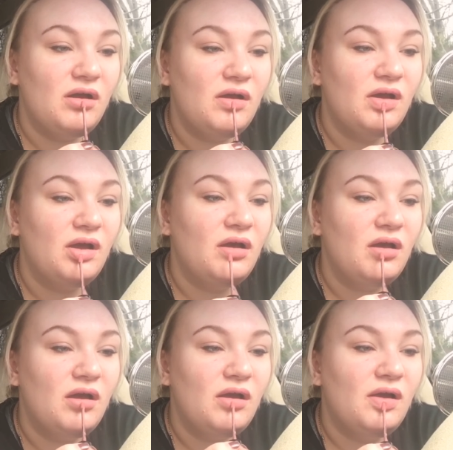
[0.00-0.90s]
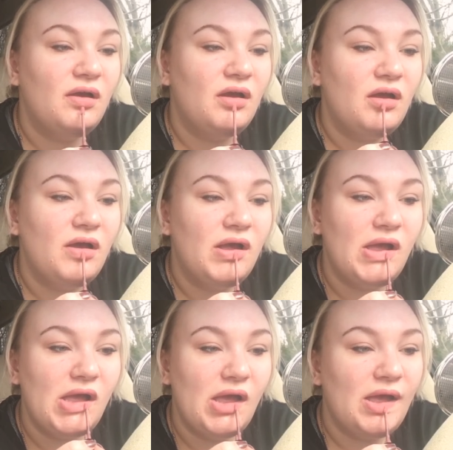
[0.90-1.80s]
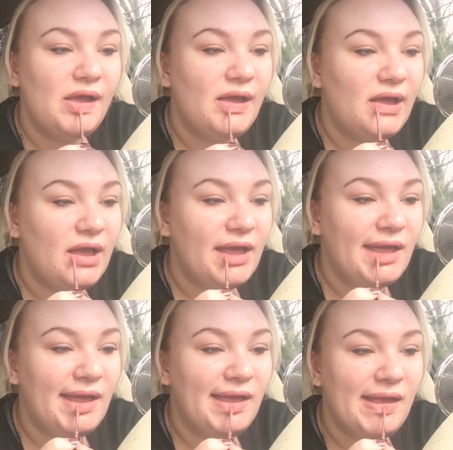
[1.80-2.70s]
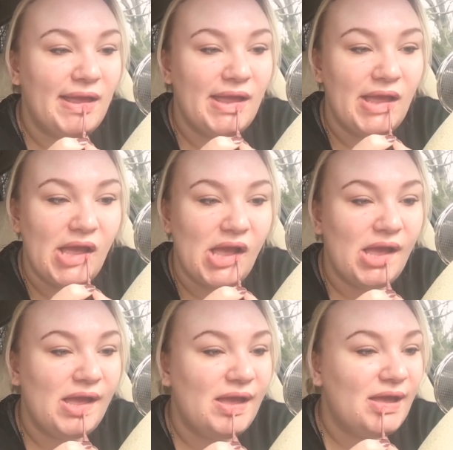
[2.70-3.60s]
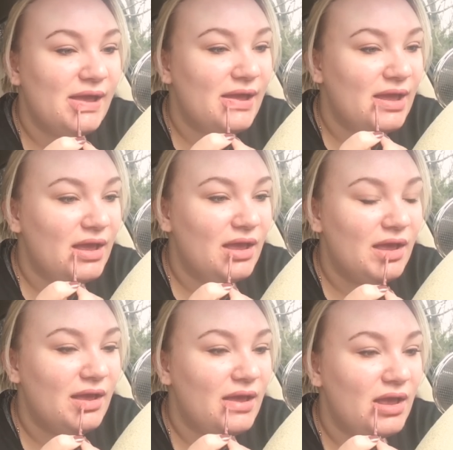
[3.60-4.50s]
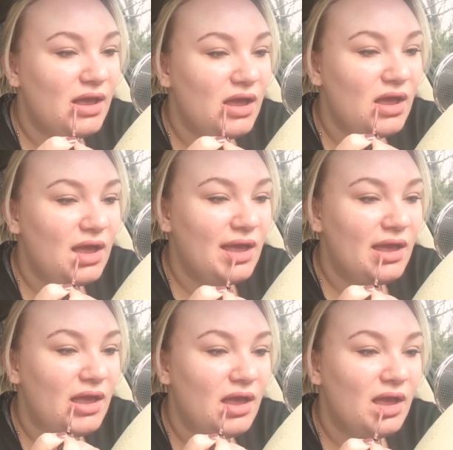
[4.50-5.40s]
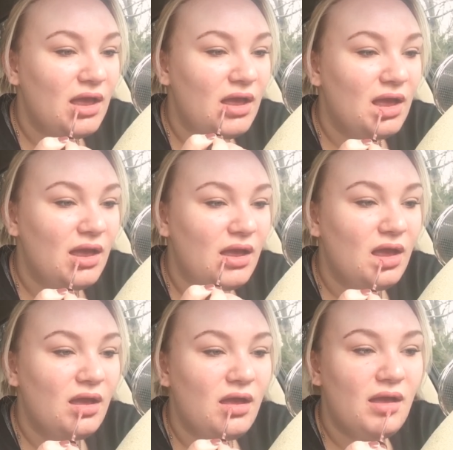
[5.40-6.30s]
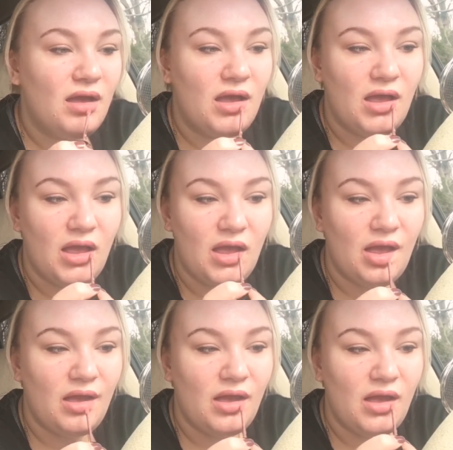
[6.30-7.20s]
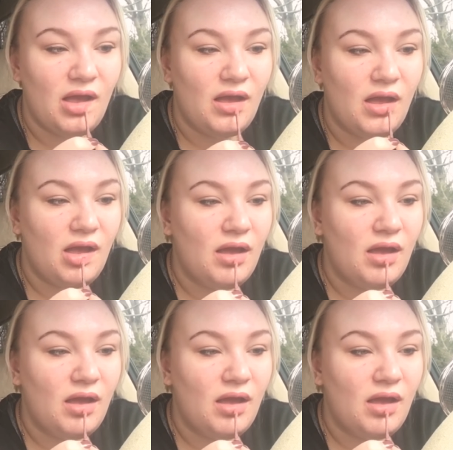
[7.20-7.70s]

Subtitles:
(no one is talking)